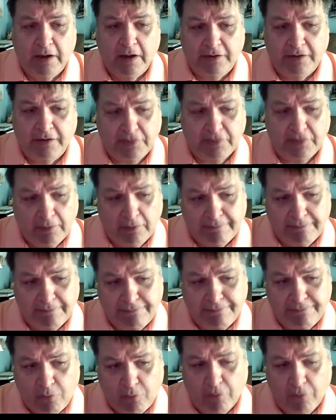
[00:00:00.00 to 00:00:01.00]
a total of
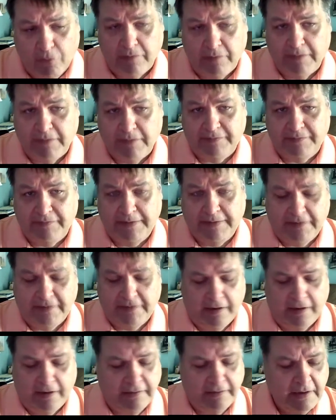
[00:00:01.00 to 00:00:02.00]
4 that must be
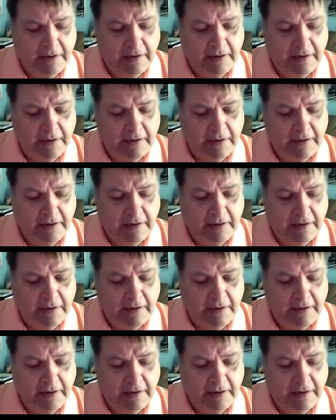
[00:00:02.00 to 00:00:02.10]
done.